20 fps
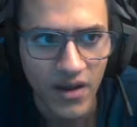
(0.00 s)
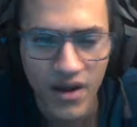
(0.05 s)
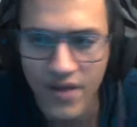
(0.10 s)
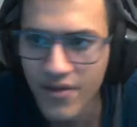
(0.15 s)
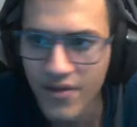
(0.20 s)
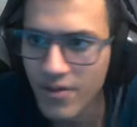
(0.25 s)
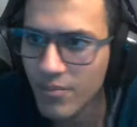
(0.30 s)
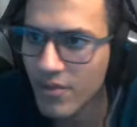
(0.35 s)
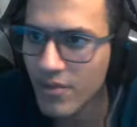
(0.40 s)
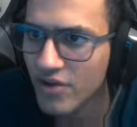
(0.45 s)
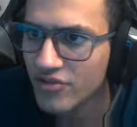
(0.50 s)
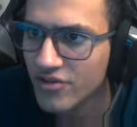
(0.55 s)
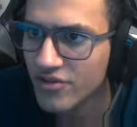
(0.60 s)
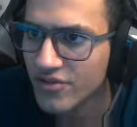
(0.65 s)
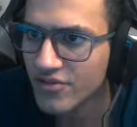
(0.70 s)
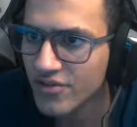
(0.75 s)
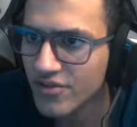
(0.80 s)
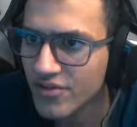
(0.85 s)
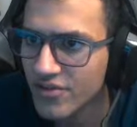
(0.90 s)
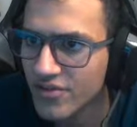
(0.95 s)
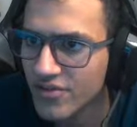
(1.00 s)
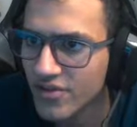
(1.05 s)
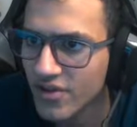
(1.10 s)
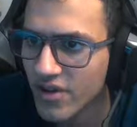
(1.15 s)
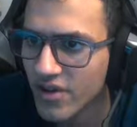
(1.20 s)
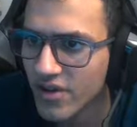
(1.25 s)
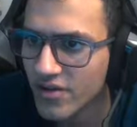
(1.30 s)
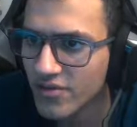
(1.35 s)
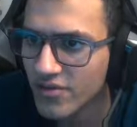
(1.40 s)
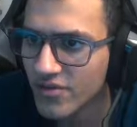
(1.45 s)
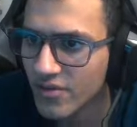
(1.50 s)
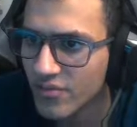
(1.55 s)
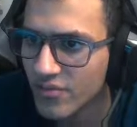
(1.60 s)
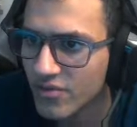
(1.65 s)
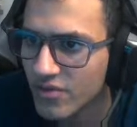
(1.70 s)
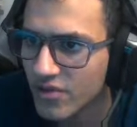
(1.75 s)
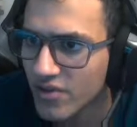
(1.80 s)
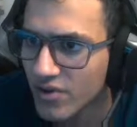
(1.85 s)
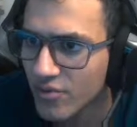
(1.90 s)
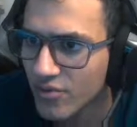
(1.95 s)
And then mesh instance, again, same
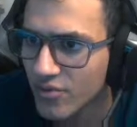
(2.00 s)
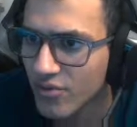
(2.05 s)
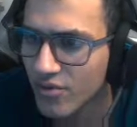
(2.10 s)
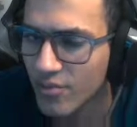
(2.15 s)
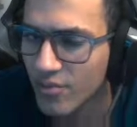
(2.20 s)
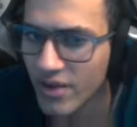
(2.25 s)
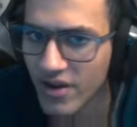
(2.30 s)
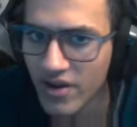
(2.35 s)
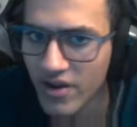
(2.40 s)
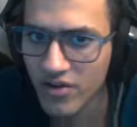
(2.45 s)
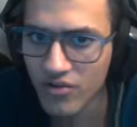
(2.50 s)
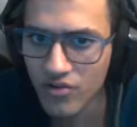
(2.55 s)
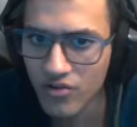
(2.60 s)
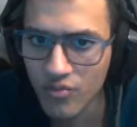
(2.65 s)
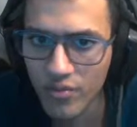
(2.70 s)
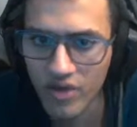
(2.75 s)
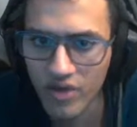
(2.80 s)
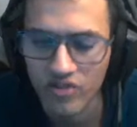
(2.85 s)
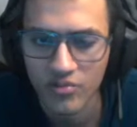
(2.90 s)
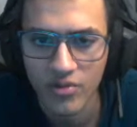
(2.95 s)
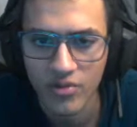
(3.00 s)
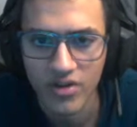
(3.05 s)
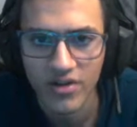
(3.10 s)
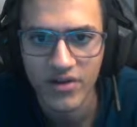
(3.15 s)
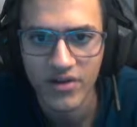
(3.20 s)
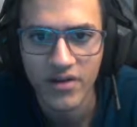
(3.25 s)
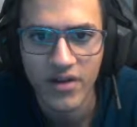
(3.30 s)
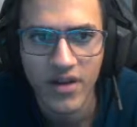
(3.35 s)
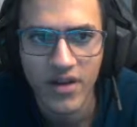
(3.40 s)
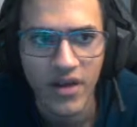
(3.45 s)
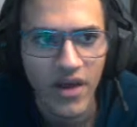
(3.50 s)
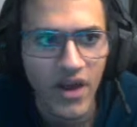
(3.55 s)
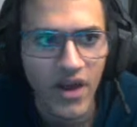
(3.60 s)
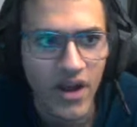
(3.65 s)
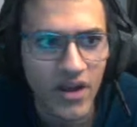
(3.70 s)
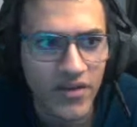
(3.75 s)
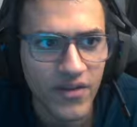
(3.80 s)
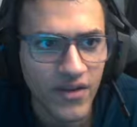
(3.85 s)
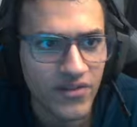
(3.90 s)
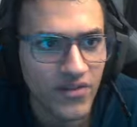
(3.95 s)
thing. We're going to make a new mesh block.
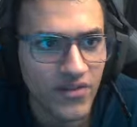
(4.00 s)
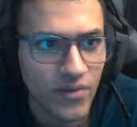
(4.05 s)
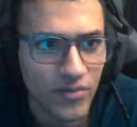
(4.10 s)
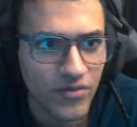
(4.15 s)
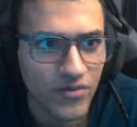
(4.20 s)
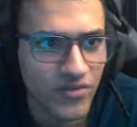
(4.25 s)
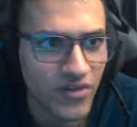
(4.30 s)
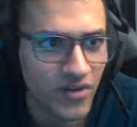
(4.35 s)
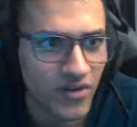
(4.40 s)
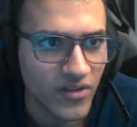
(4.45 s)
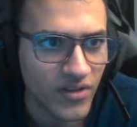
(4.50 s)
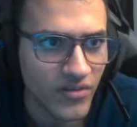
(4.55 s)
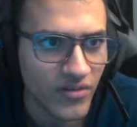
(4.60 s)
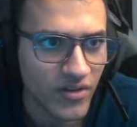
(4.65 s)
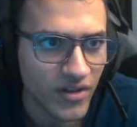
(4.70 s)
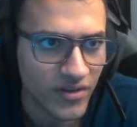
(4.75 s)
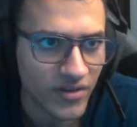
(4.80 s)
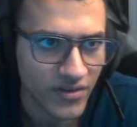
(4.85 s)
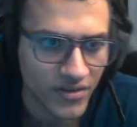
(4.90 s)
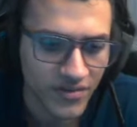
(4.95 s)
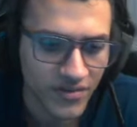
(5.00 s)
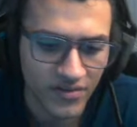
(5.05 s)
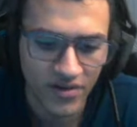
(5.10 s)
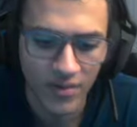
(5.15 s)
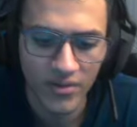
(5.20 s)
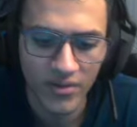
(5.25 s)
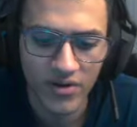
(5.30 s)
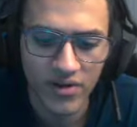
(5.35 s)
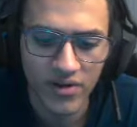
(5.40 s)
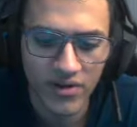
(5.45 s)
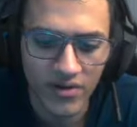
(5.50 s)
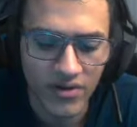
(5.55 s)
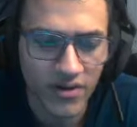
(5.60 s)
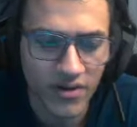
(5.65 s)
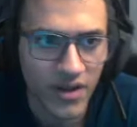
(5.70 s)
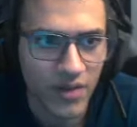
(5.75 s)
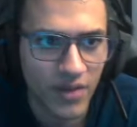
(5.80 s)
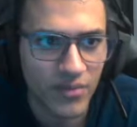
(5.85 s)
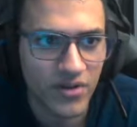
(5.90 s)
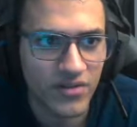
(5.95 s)
And that's it. We're just going to leave it like this. I'm going to
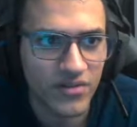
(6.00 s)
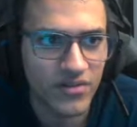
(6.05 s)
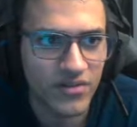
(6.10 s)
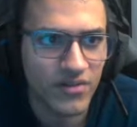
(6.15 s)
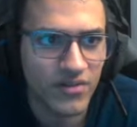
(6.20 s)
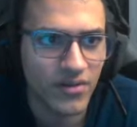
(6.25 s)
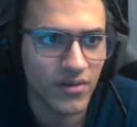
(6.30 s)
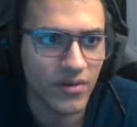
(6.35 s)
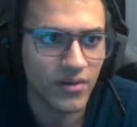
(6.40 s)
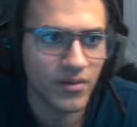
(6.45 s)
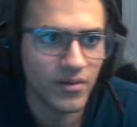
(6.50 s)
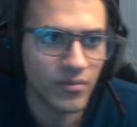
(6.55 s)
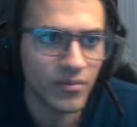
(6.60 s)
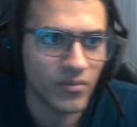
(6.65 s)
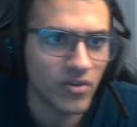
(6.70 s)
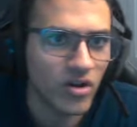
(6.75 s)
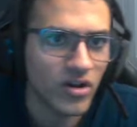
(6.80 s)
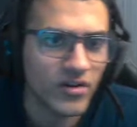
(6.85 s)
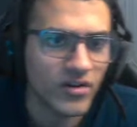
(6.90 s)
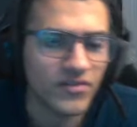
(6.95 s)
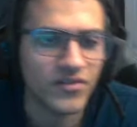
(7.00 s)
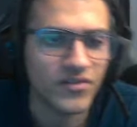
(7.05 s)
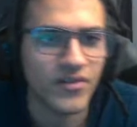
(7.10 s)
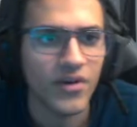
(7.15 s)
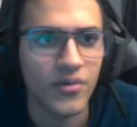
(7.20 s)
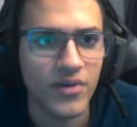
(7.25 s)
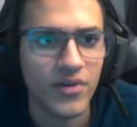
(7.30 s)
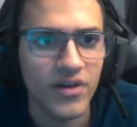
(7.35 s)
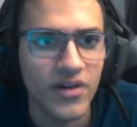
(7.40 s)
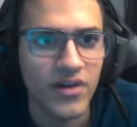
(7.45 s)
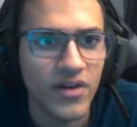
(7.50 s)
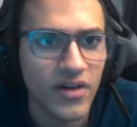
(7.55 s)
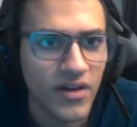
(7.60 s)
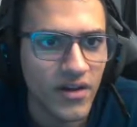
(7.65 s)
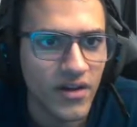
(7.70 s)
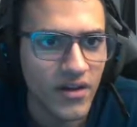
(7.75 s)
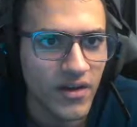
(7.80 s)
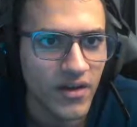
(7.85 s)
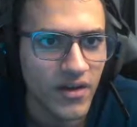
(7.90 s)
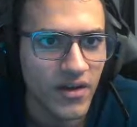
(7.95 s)
name it block, so that way
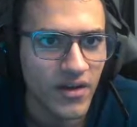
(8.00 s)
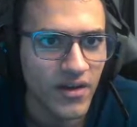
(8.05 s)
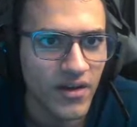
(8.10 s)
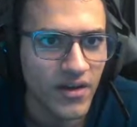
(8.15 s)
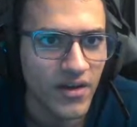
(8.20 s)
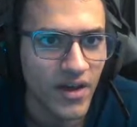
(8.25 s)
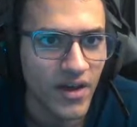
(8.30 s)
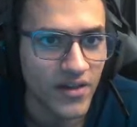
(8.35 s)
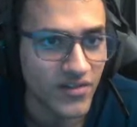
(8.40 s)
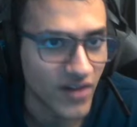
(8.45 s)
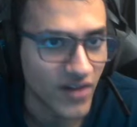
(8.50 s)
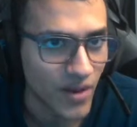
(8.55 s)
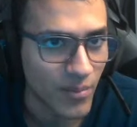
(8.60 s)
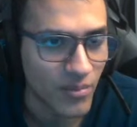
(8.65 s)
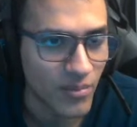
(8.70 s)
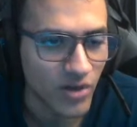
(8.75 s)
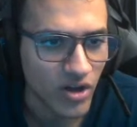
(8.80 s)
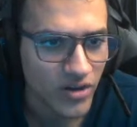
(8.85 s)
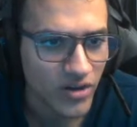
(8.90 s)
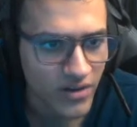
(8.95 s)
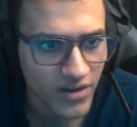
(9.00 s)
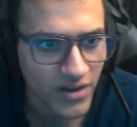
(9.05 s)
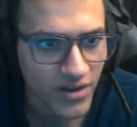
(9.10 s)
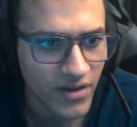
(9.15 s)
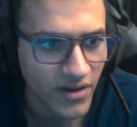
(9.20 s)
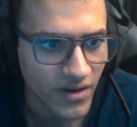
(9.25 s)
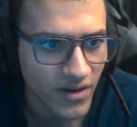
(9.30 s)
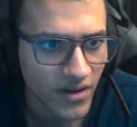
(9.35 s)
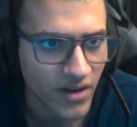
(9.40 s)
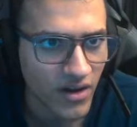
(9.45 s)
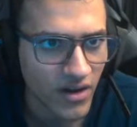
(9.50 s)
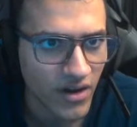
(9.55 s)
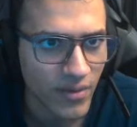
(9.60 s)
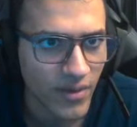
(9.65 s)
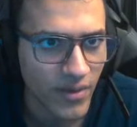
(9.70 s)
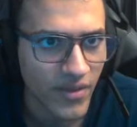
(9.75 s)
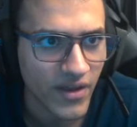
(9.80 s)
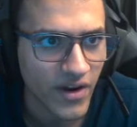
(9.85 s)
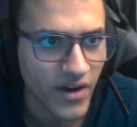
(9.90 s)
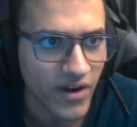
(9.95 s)
it's named block.
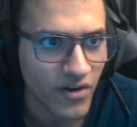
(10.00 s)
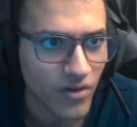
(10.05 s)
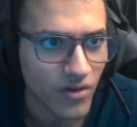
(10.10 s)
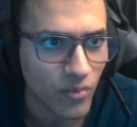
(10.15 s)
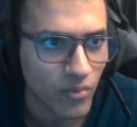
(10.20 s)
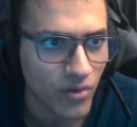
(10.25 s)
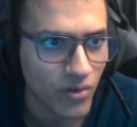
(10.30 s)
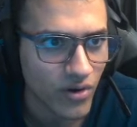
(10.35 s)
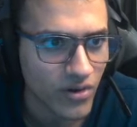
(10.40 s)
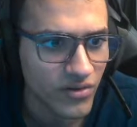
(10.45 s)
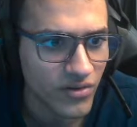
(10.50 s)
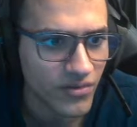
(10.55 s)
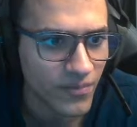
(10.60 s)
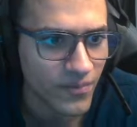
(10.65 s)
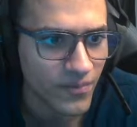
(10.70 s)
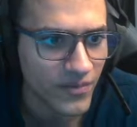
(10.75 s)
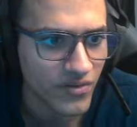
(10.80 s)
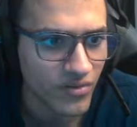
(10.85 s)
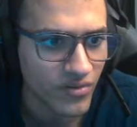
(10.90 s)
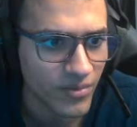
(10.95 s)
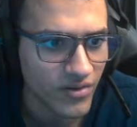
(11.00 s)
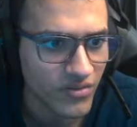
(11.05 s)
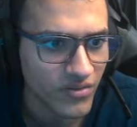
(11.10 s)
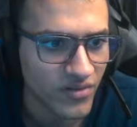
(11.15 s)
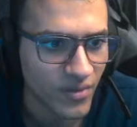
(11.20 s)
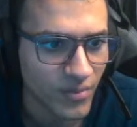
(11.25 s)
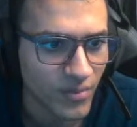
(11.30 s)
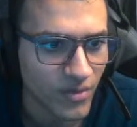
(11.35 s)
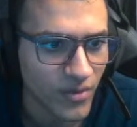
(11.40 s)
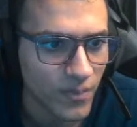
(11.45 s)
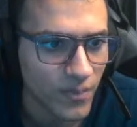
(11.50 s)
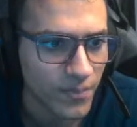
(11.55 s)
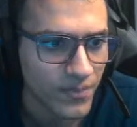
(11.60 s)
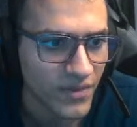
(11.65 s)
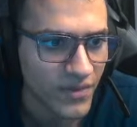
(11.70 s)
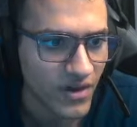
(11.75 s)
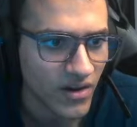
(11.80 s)
And then in our world, this will be simple.